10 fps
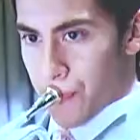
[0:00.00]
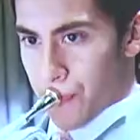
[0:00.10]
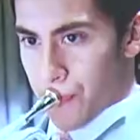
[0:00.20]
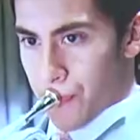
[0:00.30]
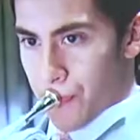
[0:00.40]

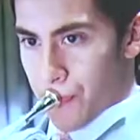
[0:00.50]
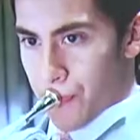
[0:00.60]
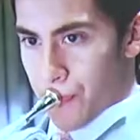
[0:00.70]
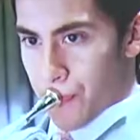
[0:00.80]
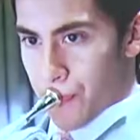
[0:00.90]

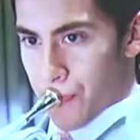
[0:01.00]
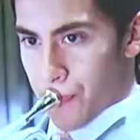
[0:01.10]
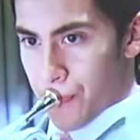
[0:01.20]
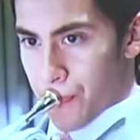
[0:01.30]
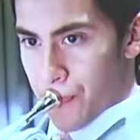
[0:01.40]

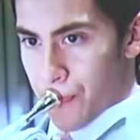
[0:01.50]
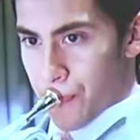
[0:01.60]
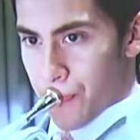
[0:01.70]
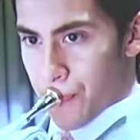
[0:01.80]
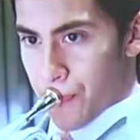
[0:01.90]

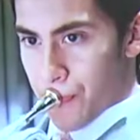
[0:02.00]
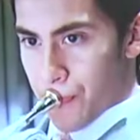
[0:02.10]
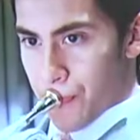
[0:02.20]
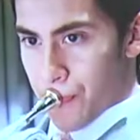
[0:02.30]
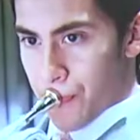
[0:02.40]

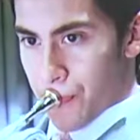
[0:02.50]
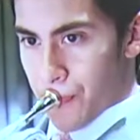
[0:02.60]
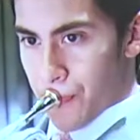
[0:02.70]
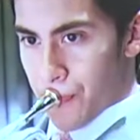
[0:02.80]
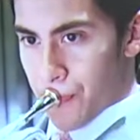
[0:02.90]

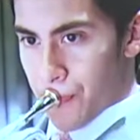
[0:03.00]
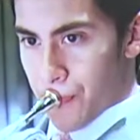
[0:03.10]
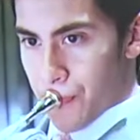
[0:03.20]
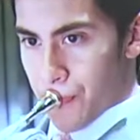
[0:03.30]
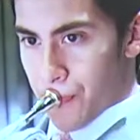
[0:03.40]

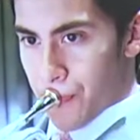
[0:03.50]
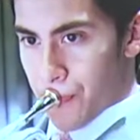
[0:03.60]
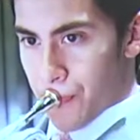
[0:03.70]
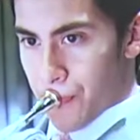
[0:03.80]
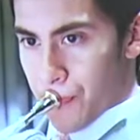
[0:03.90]

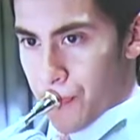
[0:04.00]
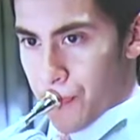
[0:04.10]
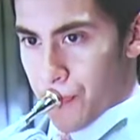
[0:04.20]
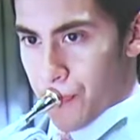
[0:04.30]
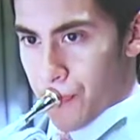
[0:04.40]

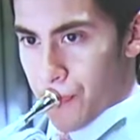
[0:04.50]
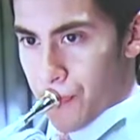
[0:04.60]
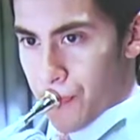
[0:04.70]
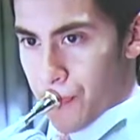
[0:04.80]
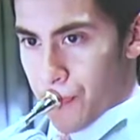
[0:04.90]

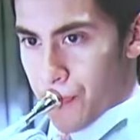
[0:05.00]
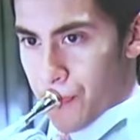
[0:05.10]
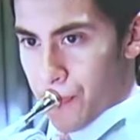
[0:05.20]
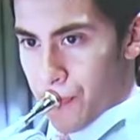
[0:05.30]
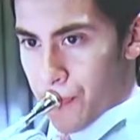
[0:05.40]

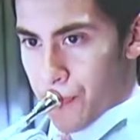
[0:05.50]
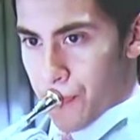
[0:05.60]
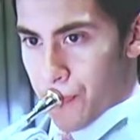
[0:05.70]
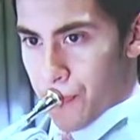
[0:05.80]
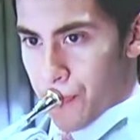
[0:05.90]

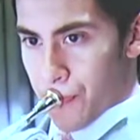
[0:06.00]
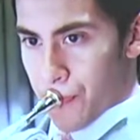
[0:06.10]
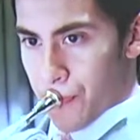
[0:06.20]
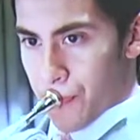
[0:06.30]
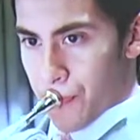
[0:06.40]

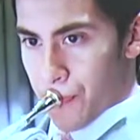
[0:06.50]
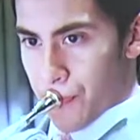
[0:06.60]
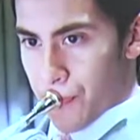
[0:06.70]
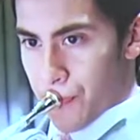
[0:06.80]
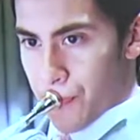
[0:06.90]

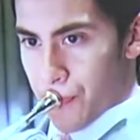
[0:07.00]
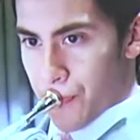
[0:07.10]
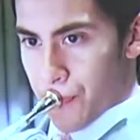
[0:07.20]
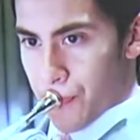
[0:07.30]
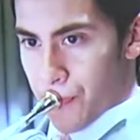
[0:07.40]

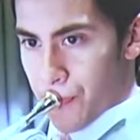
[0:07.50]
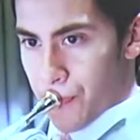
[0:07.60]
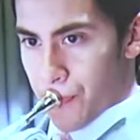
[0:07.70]
This person isn't speaking.